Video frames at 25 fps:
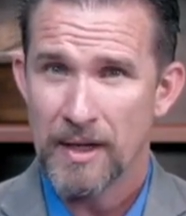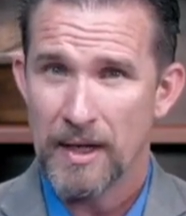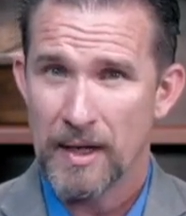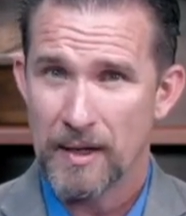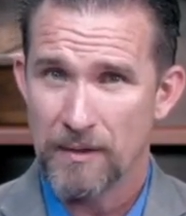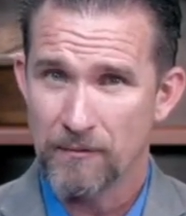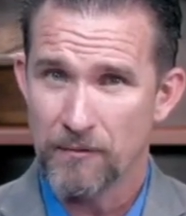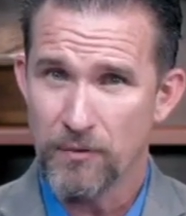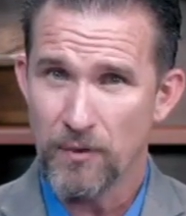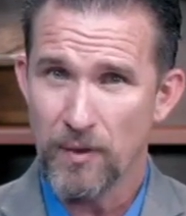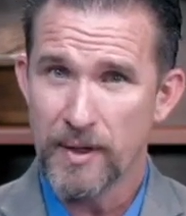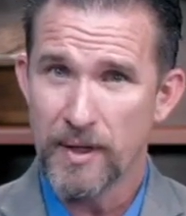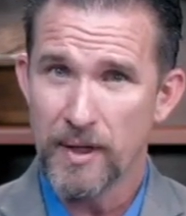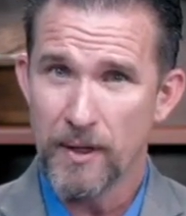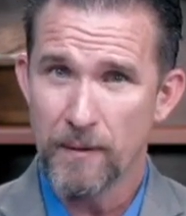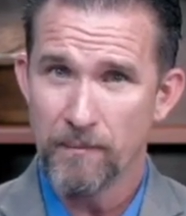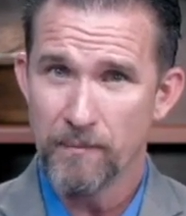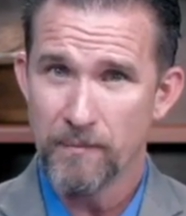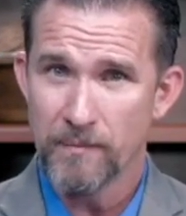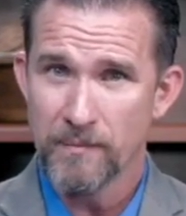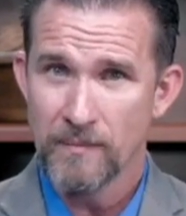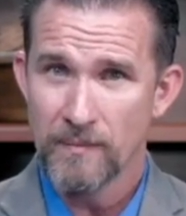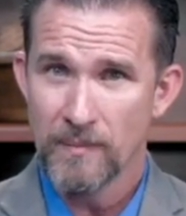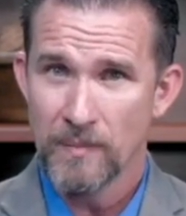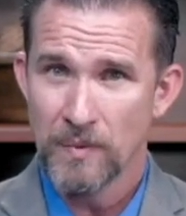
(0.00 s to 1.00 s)
And,
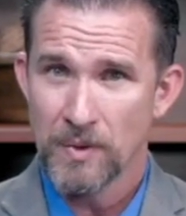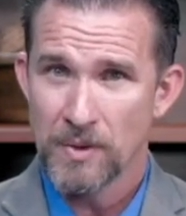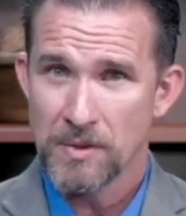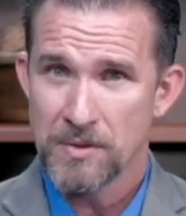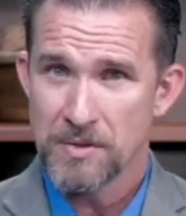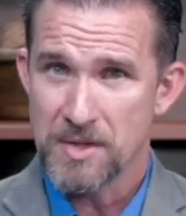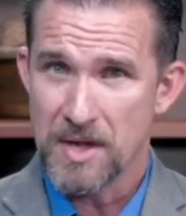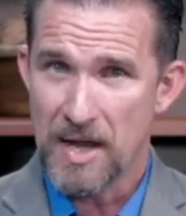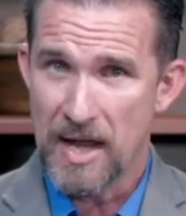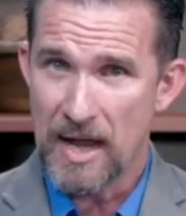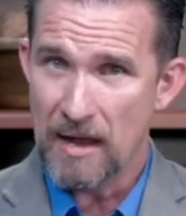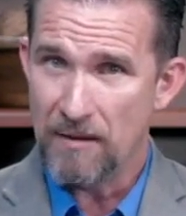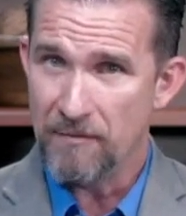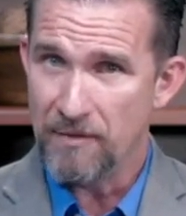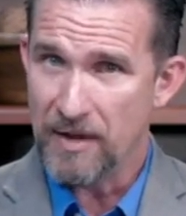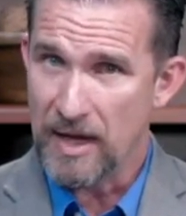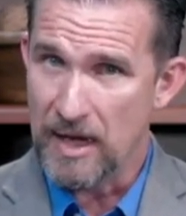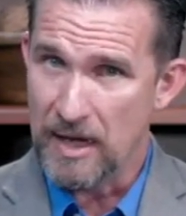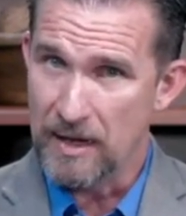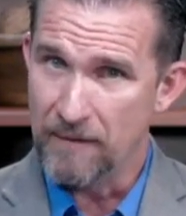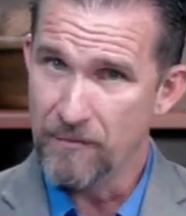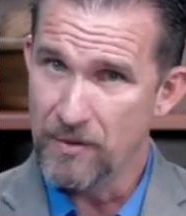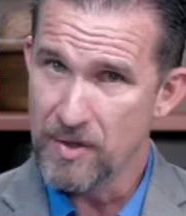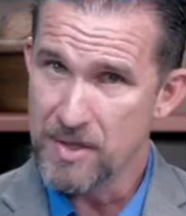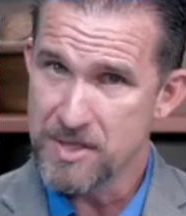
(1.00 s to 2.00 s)
friend, to have
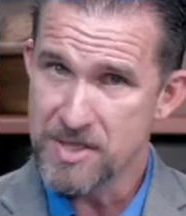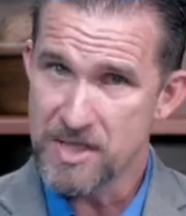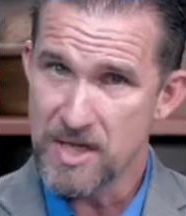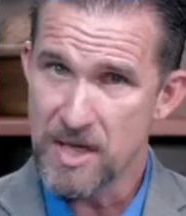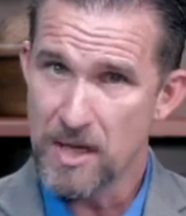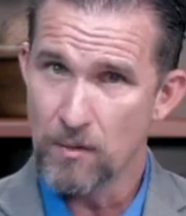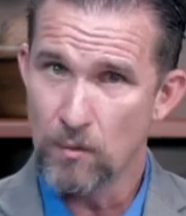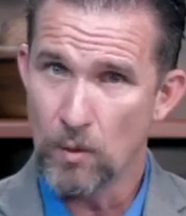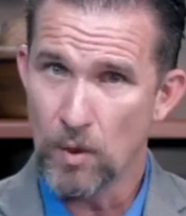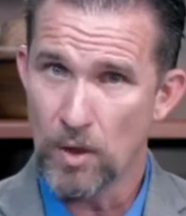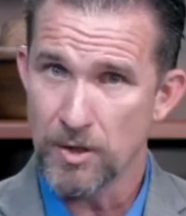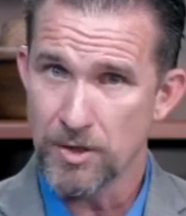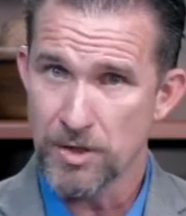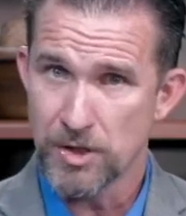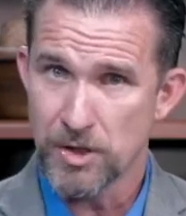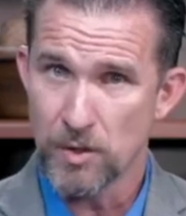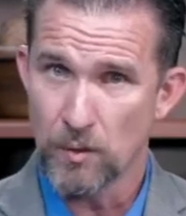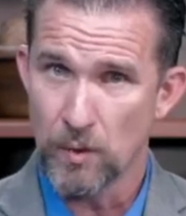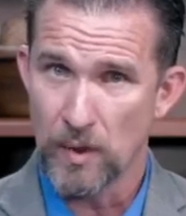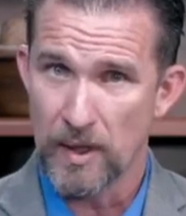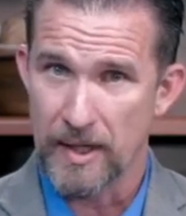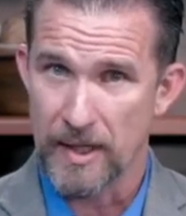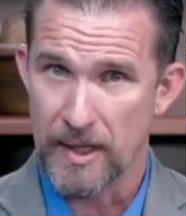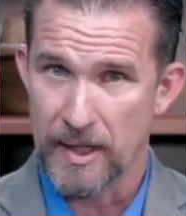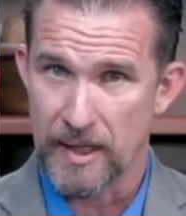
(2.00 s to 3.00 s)
every sin washed
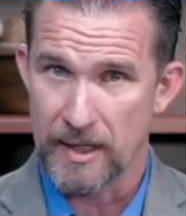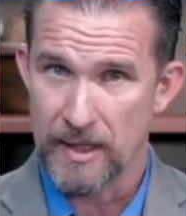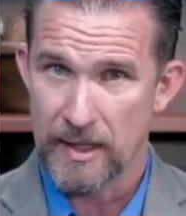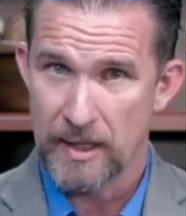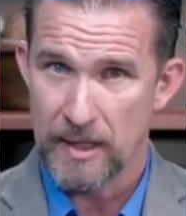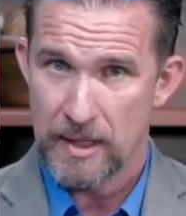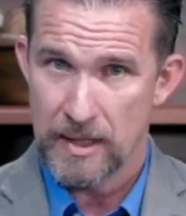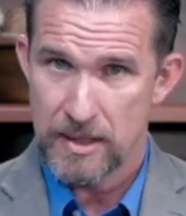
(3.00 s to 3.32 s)
away,